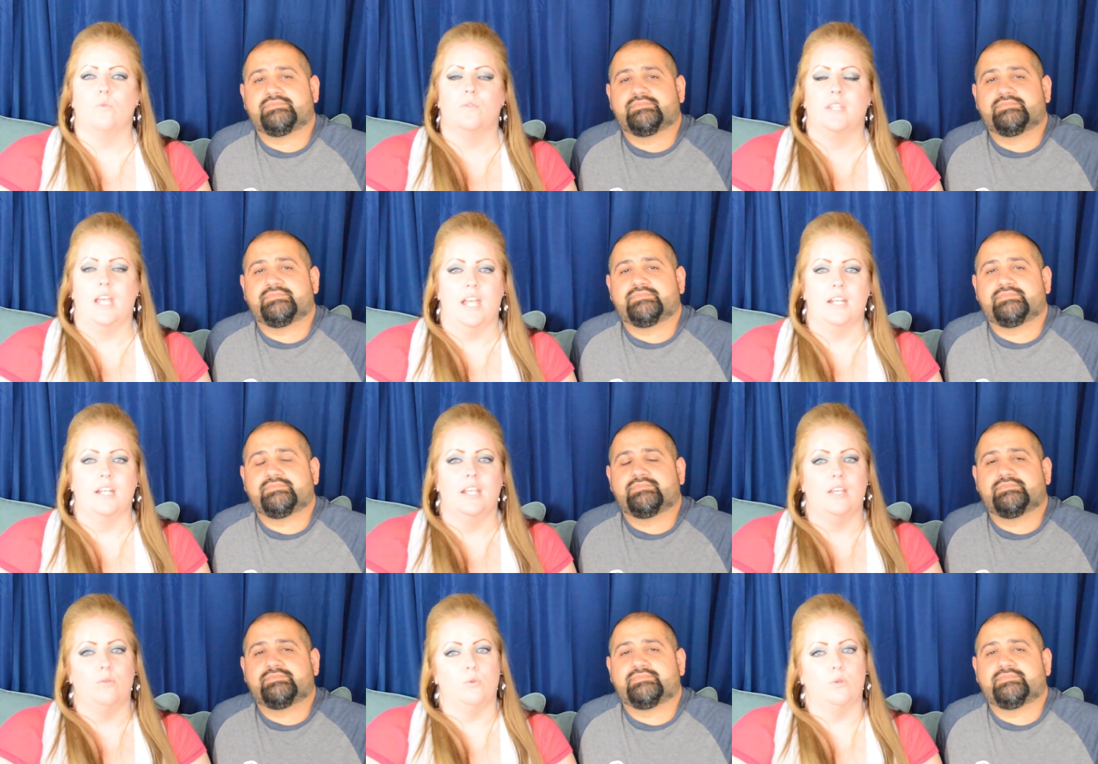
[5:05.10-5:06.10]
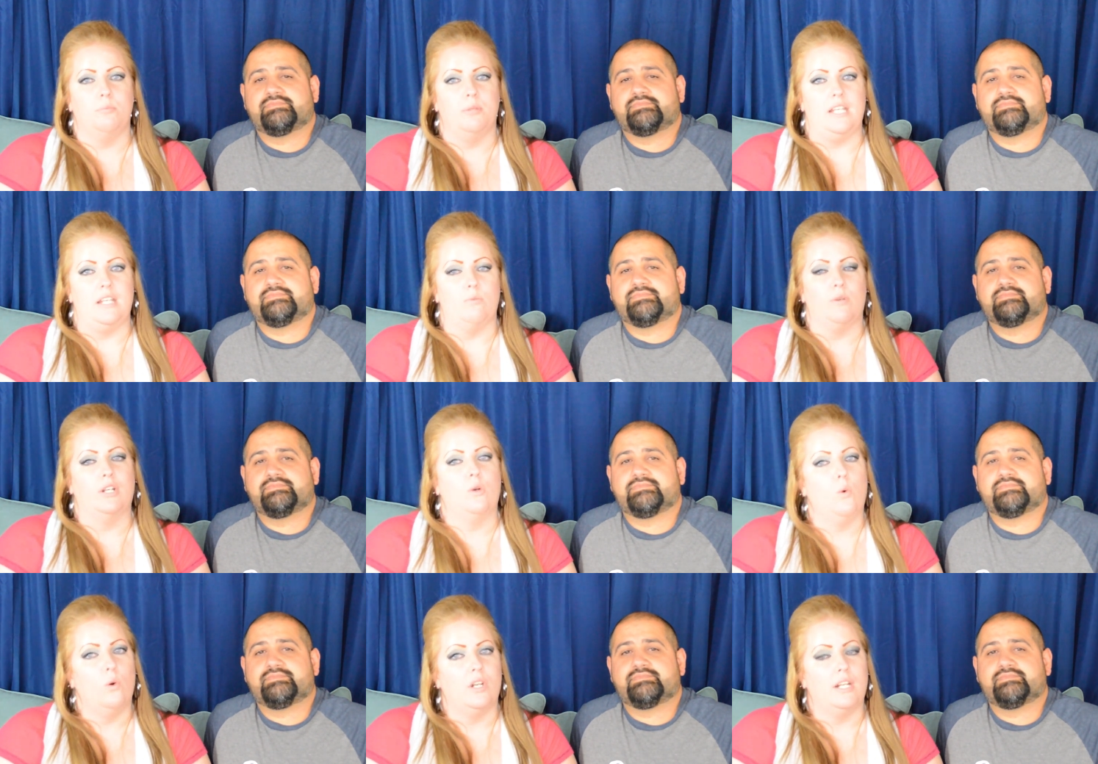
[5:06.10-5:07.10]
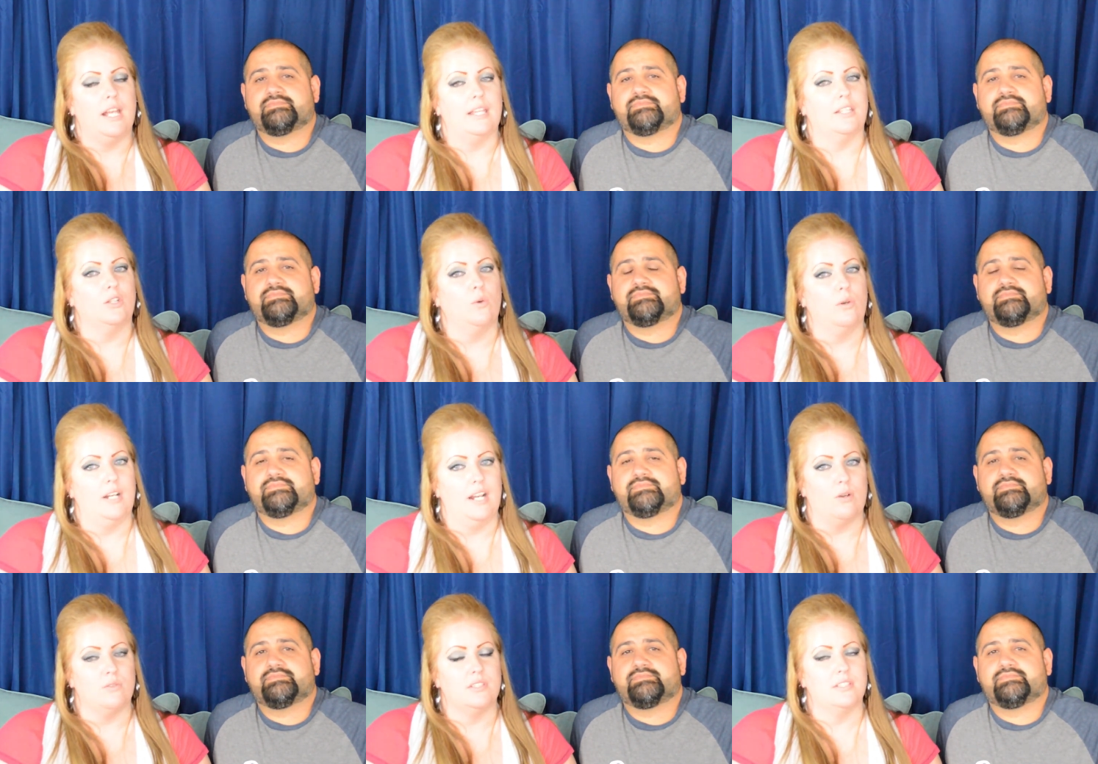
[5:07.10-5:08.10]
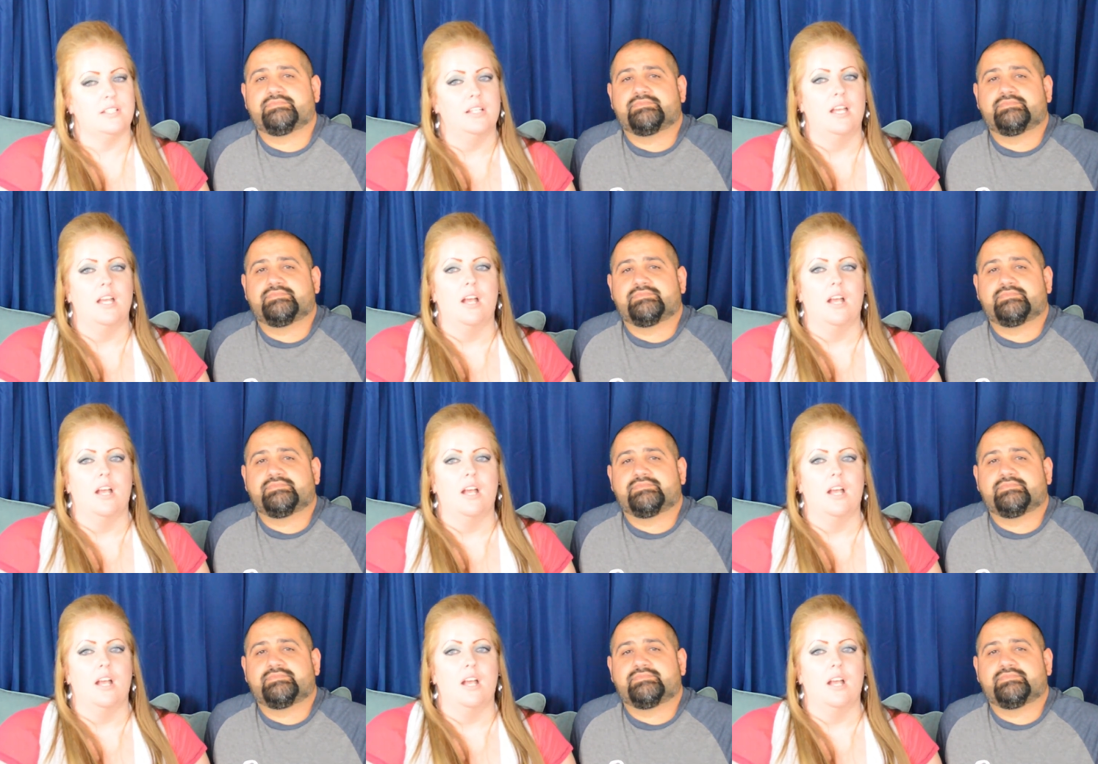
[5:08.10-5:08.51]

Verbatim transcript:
Speaker 1: then it will be recorded at the courthouse.